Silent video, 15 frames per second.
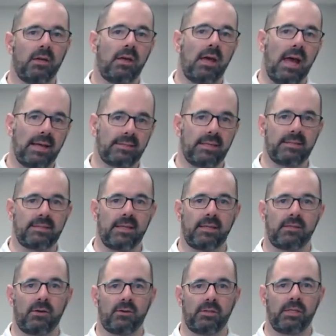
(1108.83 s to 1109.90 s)
As I said
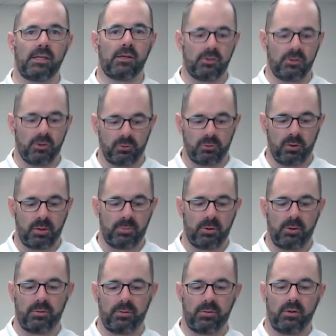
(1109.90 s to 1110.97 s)
earlier, the
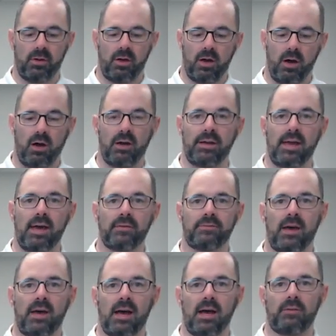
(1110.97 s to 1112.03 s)
rubber on that
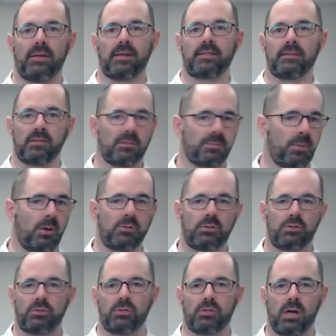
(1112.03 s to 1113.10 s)
valve exposed
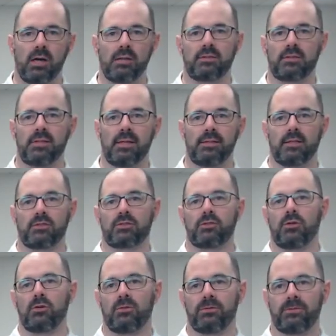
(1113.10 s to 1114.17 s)
to constant
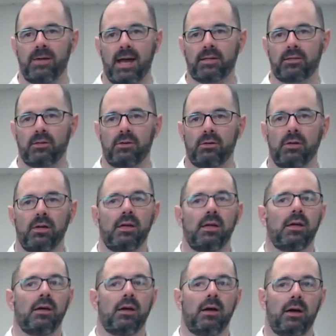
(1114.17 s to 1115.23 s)
external factor
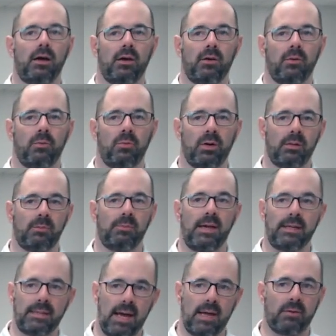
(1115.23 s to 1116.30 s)
will make
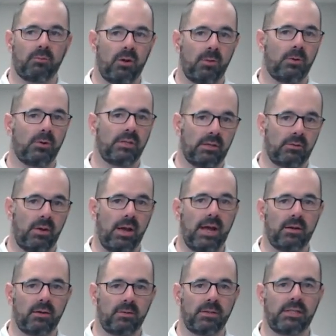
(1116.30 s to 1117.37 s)
that rubber degrade
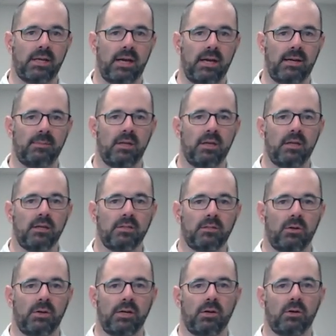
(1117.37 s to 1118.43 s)
over time.
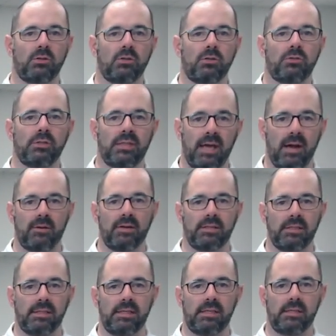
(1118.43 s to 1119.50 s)
So in order to
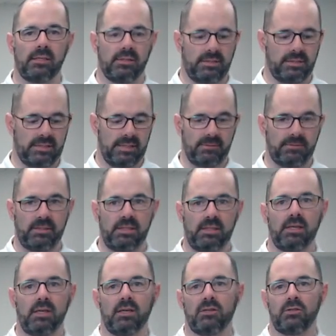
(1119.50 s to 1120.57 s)
guarantee
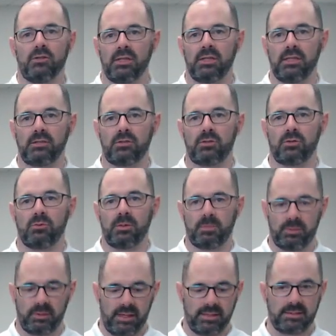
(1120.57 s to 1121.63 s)
safety, you need to
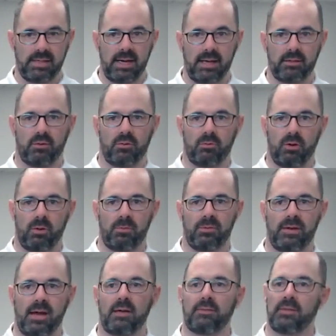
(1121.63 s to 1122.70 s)
replace that rubber
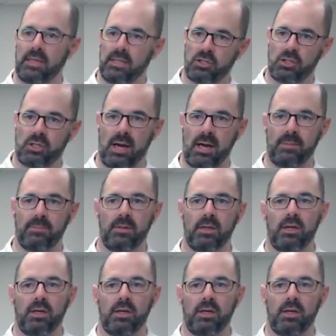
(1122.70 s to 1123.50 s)
valve each time